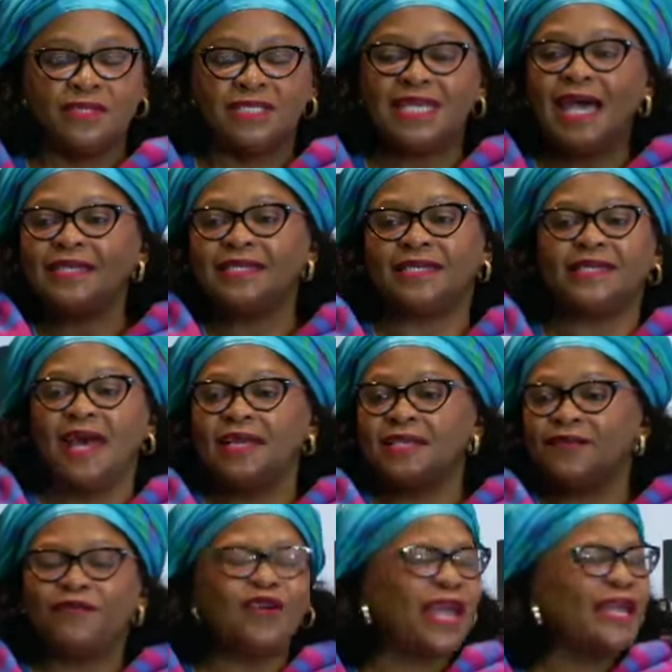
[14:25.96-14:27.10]
Just that.
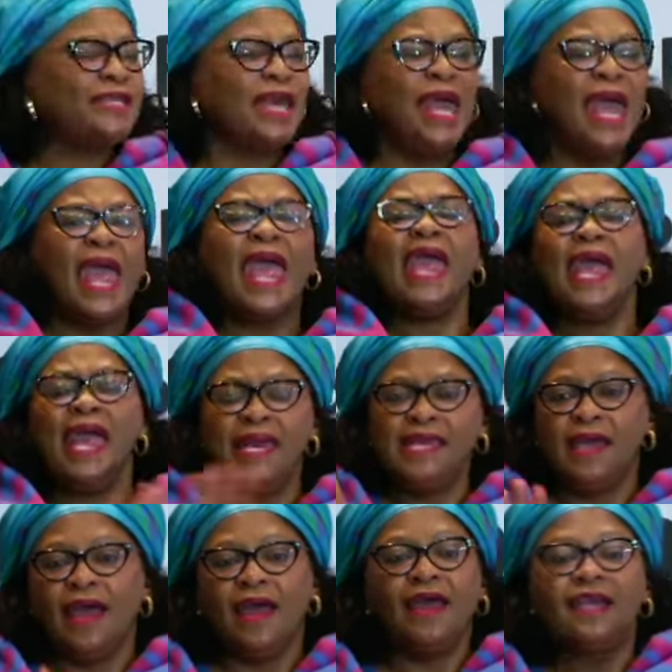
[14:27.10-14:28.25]
Forget
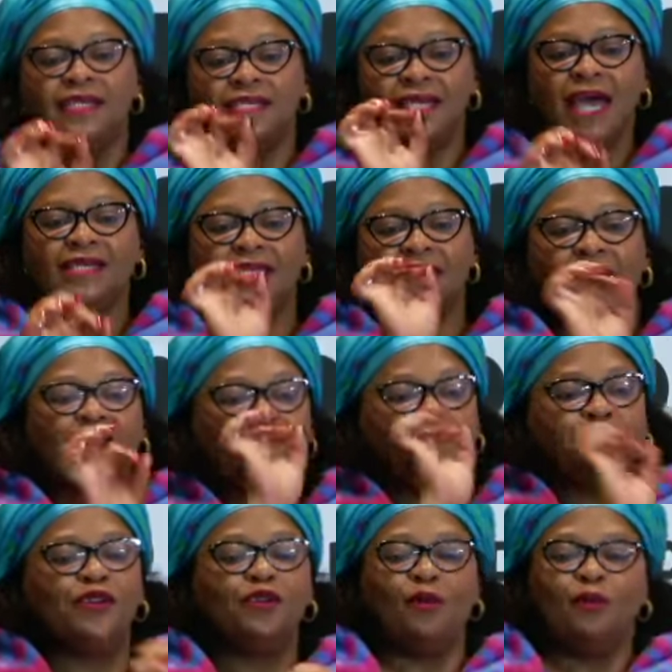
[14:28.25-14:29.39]
any, just that
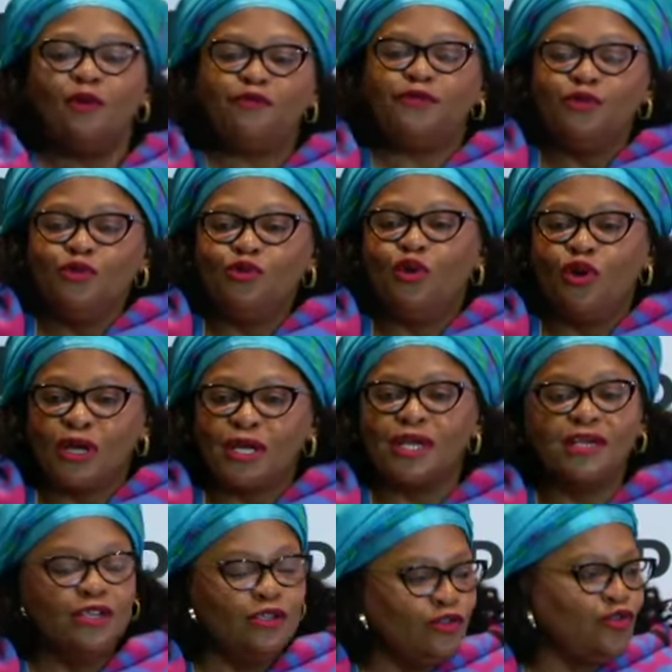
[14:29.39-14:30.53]
freedom of you
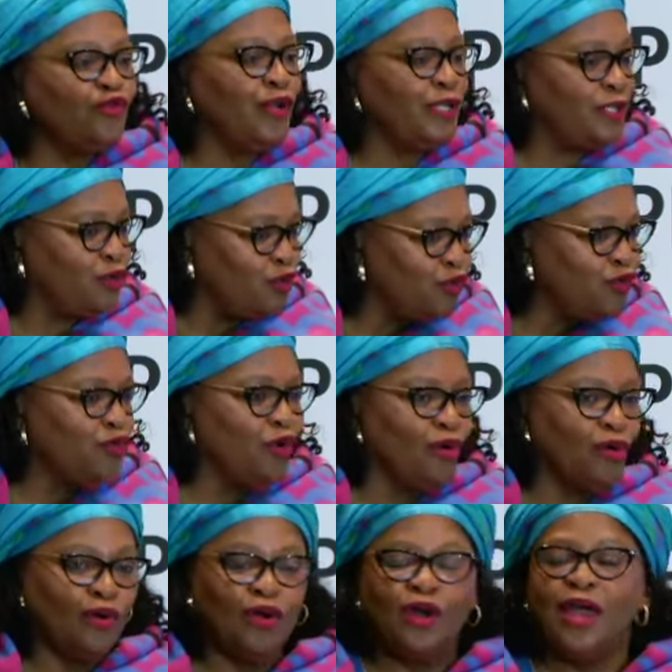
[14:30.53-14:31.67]
walking into a
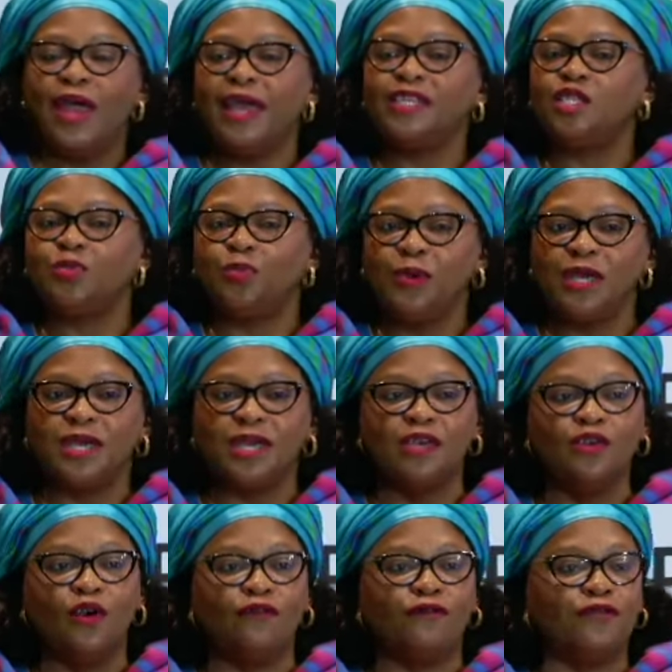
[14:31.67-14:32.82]
studio and
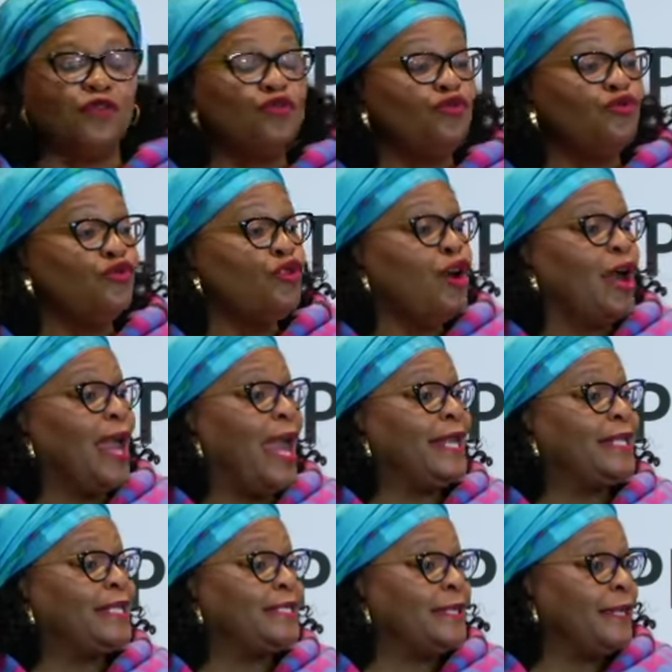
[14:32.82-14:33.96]
speaking your view
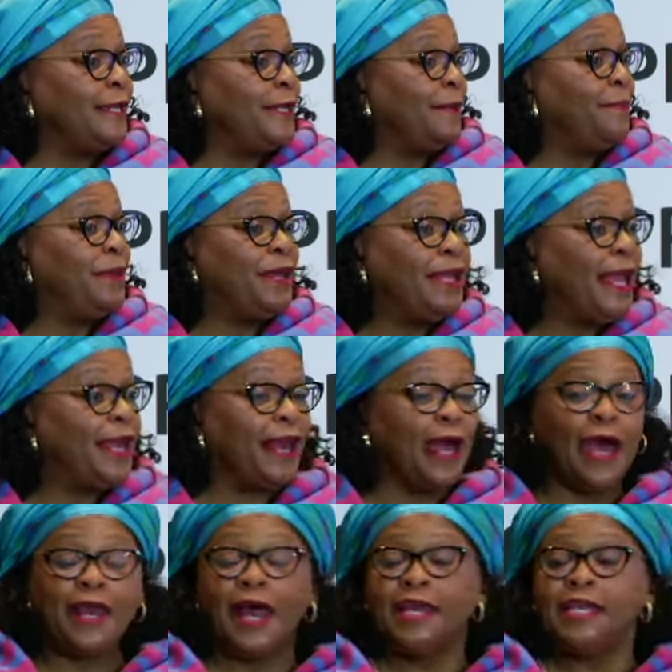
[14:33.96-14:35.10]
and being an
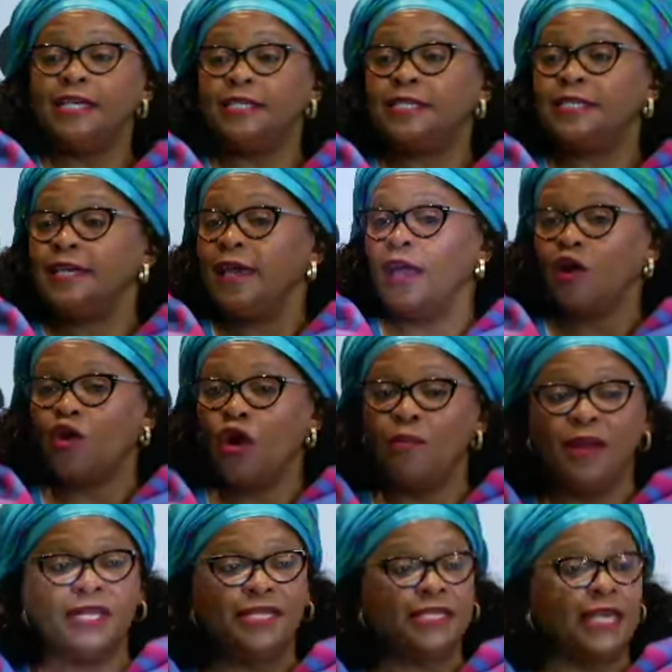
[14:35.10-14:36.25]
analyst, a
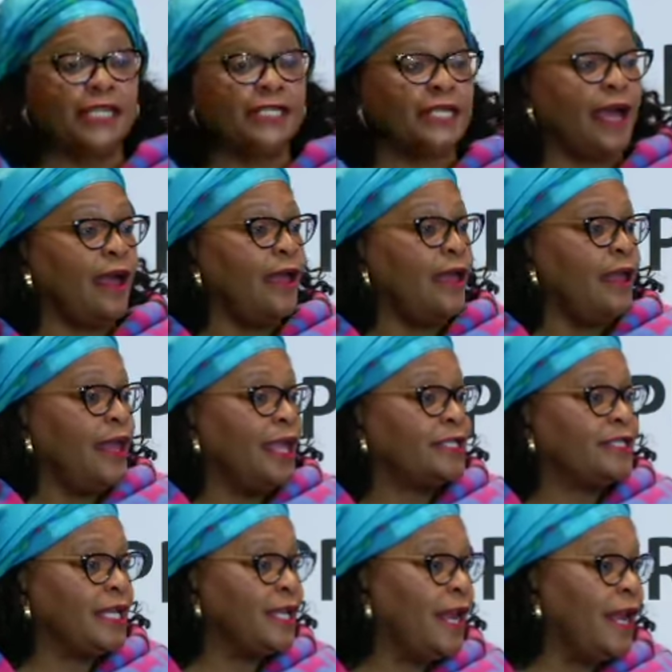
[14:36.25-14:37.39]
commentator, a
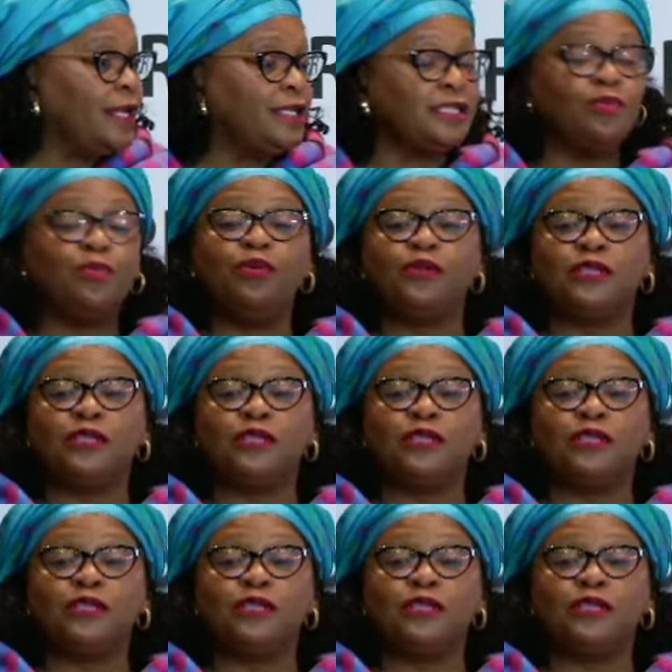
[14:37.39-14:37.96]
journalist,